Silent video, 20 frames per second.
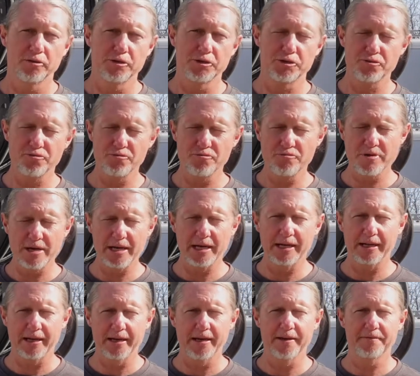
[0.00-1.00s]
who is
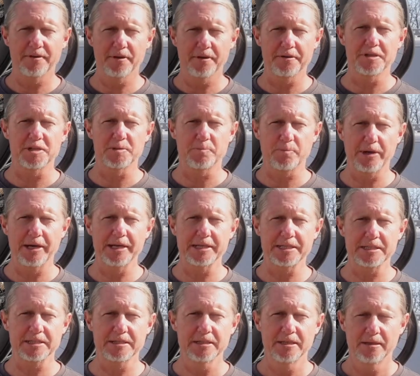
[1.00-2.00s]
really heavy on these
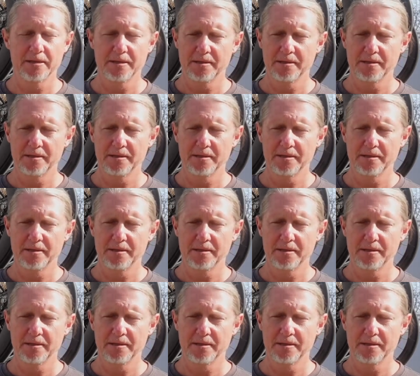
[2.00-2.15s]
brakes,